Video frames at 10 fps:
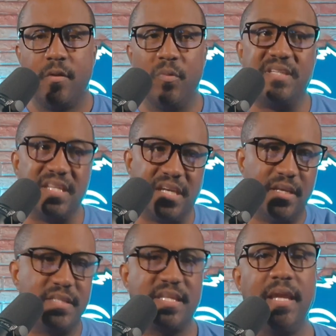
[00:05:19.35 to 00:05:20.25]
We did it
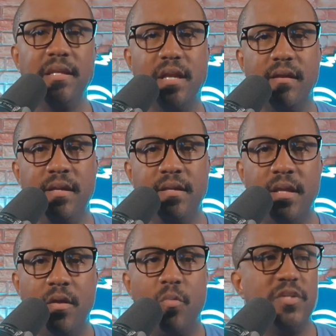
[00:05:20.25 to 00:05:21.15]
in the secondary.
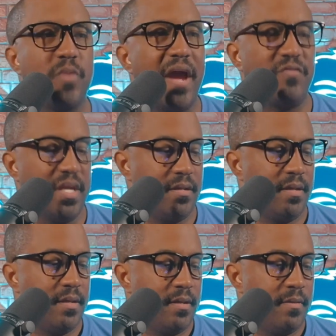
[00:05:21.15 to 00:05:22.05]
We drafted
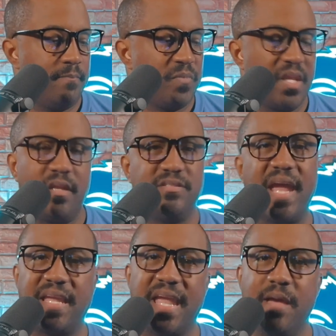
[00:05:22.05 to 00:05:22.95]

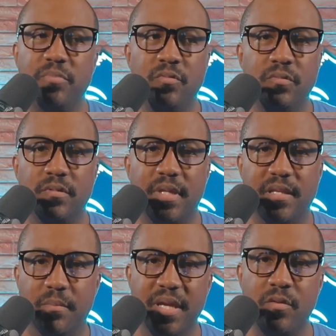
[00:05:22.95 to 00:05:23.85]
Jack Campbell
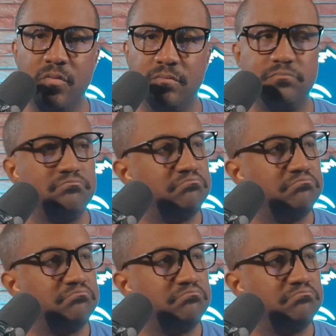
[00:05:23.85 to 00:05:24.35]
in the middle.